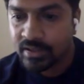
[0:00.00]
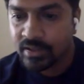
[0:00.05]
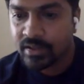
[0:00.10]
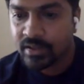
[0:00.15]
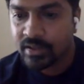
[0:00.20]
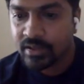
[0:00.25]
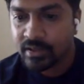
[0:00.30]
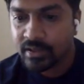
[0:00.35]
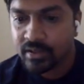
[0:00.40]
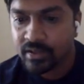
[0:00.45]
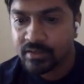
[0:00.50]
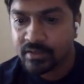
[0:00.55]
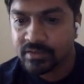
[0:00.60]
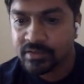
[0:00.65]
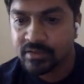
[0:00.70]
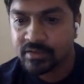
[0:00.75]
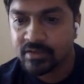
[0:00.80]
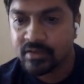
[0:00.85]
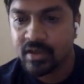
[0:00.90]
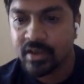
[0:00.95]
Uh,
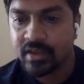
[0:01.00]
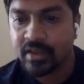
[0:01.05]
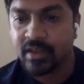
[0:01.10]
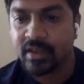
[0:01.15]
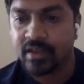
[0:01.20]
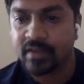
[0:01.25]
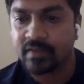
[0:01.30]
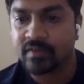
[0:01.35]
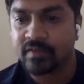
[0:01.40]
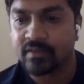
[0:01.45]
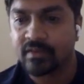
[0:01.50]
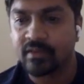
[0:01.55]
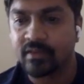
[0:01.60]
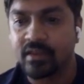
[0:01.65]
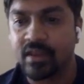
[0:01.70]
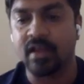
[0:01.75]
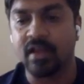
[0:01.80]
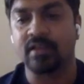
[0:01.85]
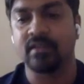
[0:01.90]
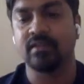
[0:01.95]
so I guess
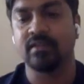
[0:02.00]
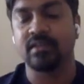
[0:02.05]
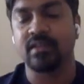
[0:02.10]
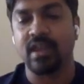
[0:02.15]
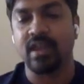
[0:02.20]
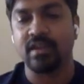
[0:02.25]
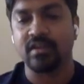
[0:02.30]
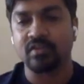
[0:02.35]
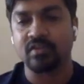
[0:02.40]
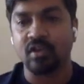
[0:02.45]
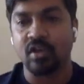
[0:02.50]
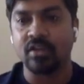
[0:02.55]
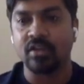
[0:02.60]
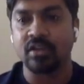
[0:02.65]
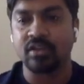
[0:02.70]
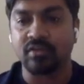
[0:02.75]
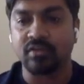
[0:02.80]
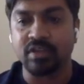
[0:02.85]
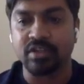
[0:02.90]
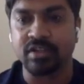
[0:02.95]
yeah, that's all
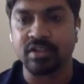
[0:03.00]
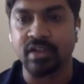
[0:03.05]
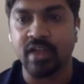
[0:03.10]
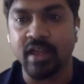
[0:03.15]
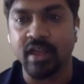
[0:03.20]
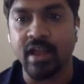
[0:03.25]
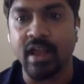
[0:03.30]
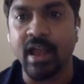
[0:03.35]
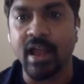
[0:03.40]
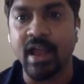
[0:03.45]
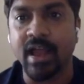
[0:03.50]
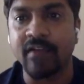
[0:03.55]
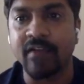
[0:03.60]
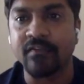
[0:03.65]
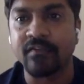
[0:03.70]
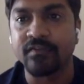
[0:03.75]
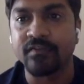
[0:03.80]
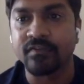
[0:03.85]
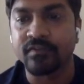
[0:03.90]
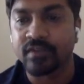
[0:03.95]
the question I have.